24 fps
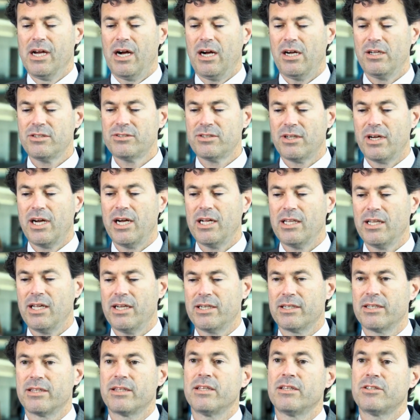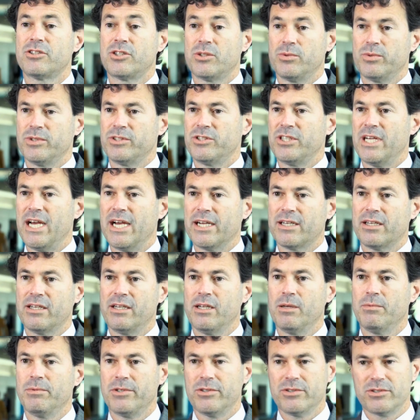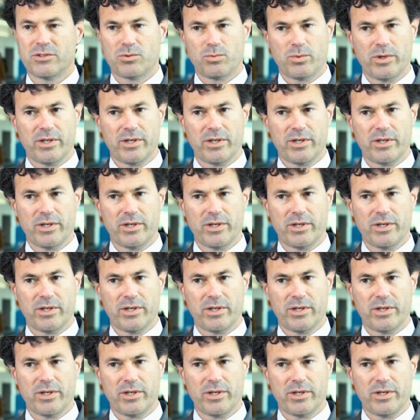I also highlighted the issue with JAK inhibitors,